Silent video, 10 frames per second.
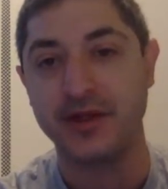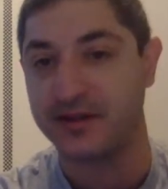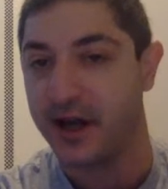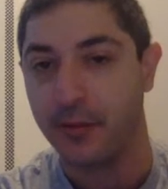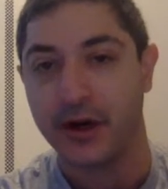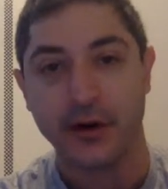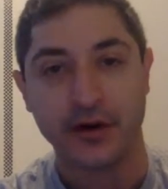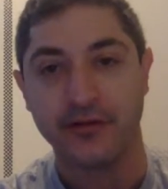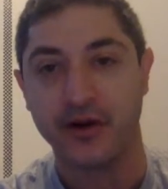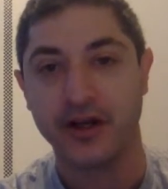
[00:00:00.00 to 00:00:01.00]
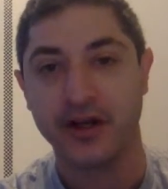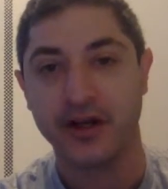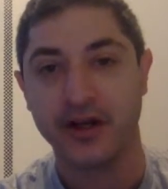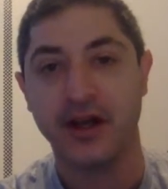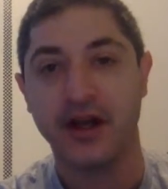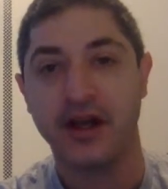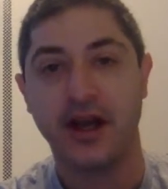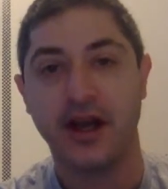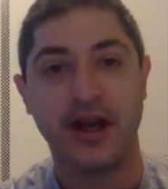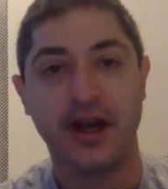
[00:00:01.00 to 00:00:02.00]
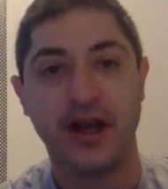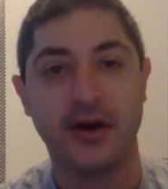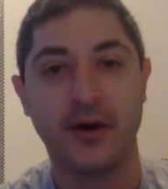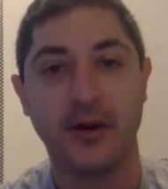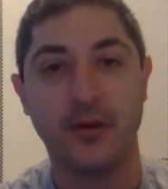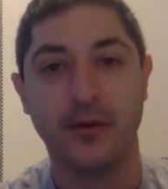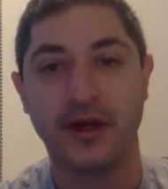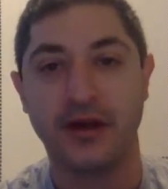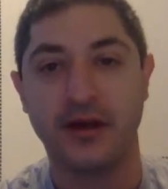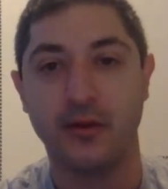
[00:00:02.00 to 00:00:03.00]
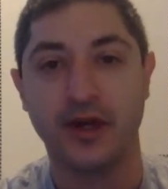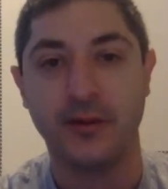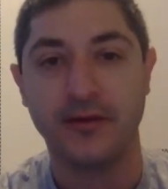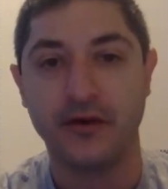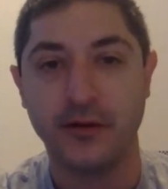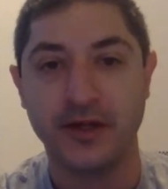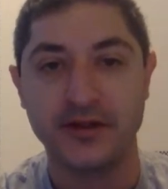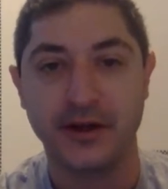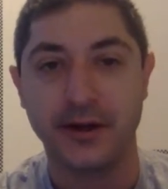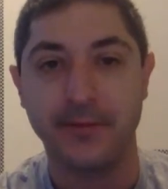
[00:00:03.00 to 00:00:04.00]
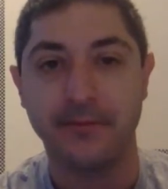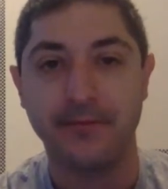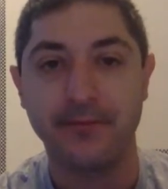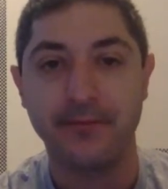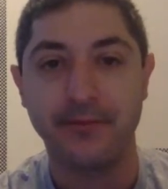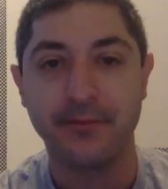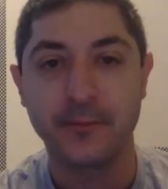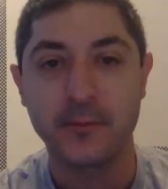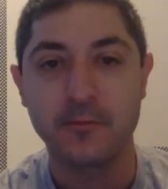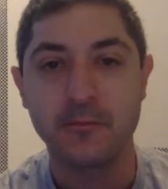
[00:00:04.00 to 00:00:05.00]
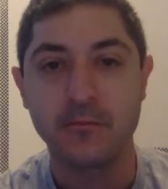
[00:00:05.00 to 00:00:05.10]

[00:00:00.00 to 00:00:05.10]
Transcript: you know, it's a, it's a top priority for us and uh, we'll be, we'll keep giving you updates on it.